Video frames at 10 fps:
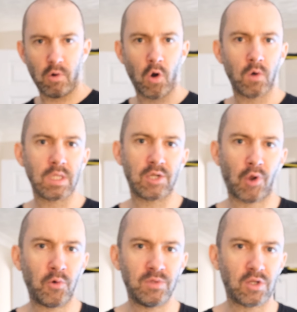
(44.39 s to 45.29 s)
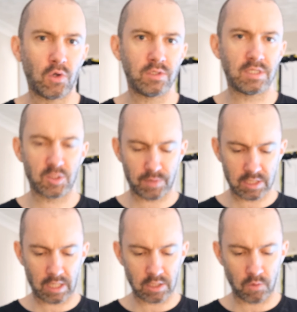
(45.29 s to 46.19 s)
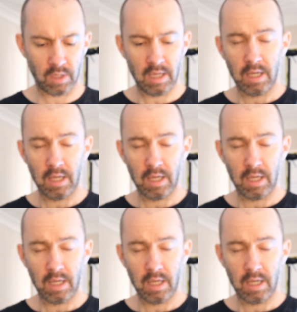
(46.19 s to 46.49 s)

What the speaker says: all around, they're all on display right now.